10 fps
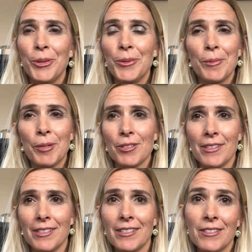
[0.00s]
who the
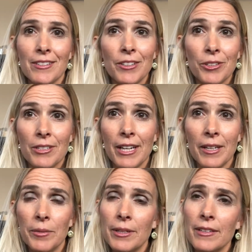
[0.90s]
person is that you're
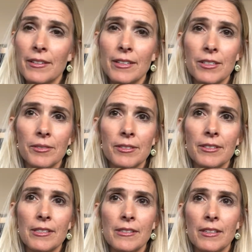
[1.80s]
dating with and to
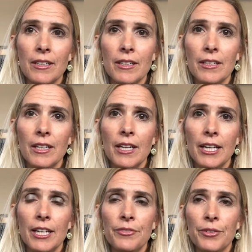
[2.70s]
really see
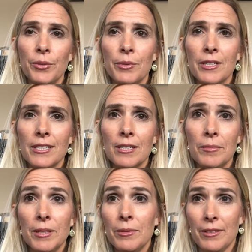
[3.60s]
if you want to
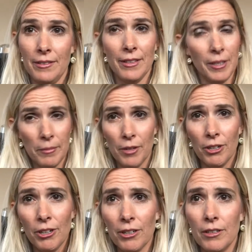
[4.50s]
be with him or
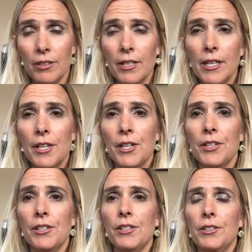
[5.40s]
her
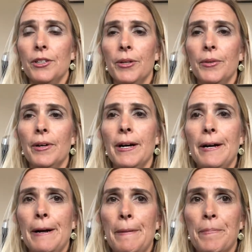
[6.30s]
you know,
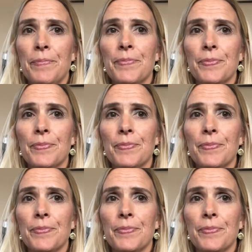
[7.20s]
um,